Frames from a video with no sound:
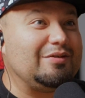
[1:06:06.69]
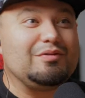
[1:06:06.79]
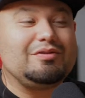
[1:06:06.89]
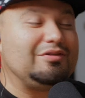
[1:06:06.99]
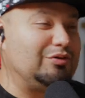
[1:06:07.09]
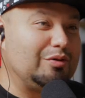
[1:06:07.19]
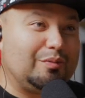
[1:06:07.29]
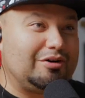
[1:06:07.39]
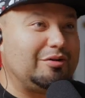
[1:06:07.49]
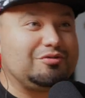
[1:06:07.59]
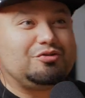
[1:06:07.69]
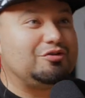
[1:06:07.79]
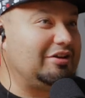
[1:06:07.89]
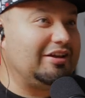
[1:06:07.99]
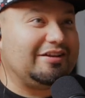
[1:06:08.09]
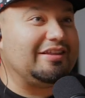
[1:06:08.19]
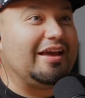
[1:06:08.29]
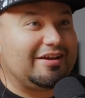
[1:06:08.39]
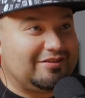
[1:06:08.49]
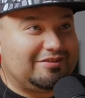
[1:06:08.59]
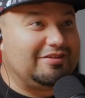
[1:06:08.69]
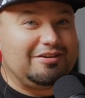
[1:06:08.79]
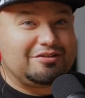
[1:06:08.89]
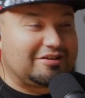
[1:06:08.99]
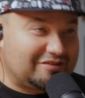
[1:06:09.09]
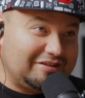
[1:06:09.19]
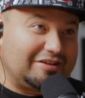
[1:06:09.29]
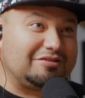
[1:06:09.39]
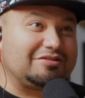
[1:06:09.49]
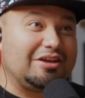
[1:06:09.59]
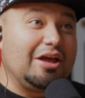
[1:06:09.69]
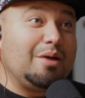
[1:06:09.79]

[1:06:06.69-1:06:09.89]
can we? Do you want to partner up just for like the heck? You know, kicks and giggles